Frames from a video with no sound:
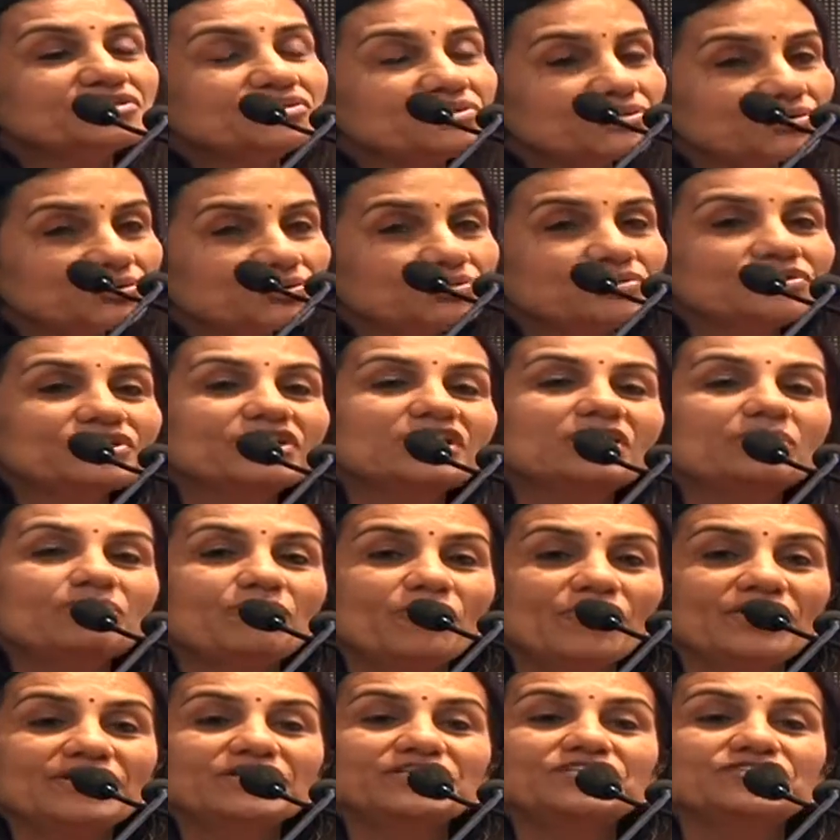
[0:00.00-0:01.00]
rural
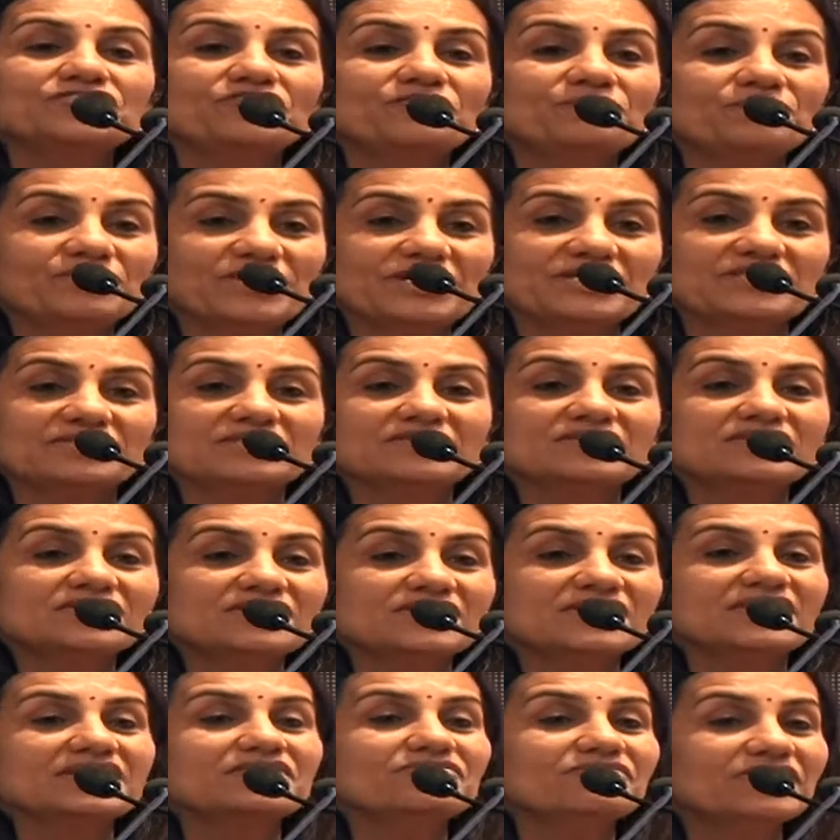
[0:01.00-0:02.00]
points of
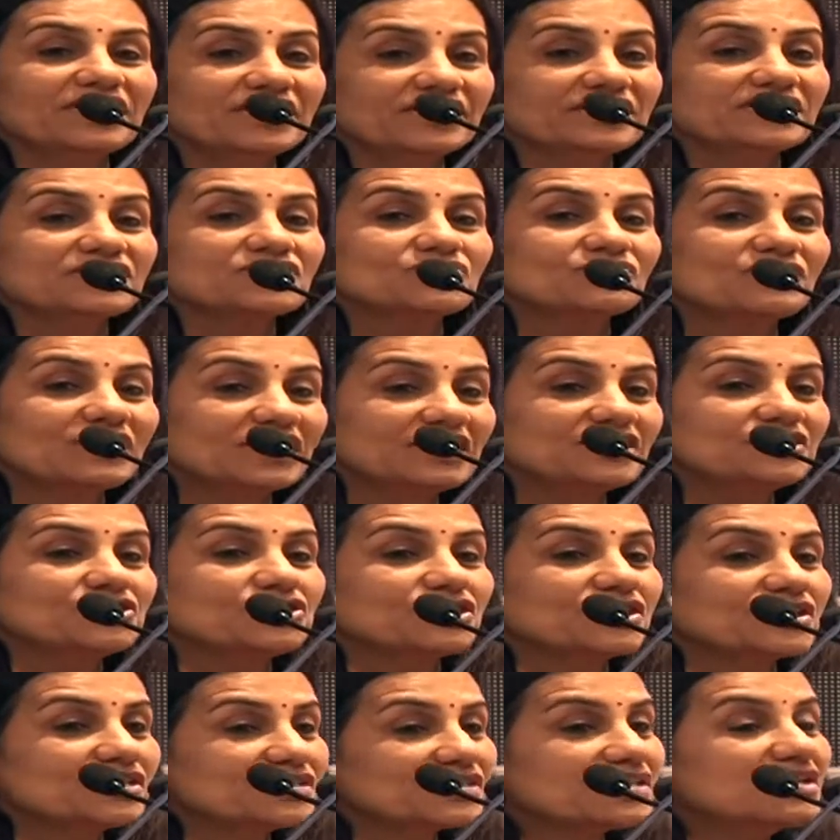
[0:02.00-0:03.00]
presence in various
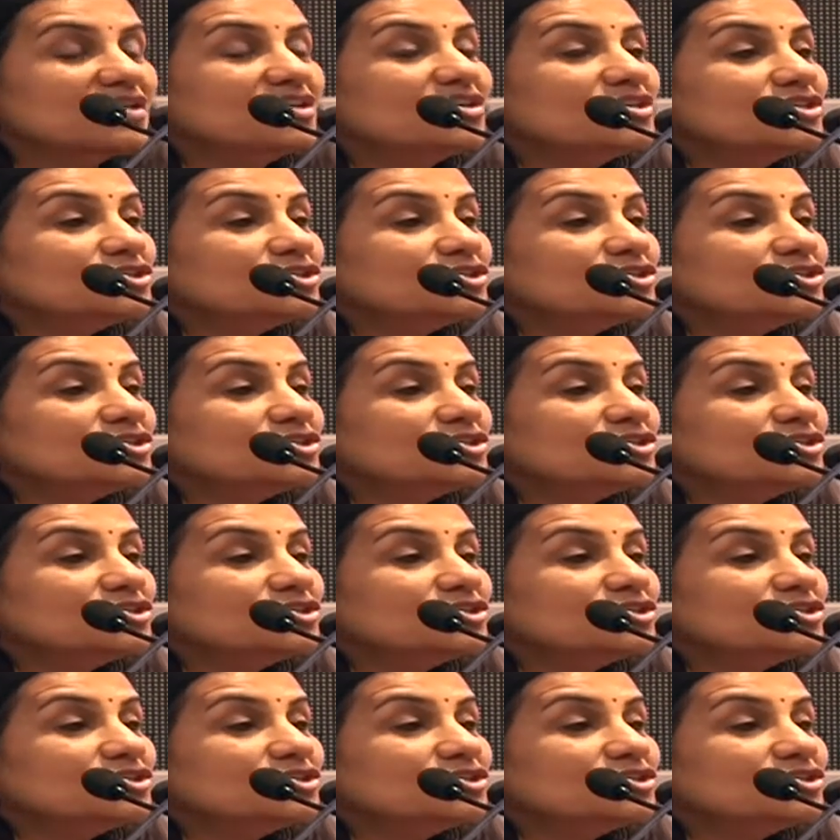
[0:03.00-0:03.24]
villages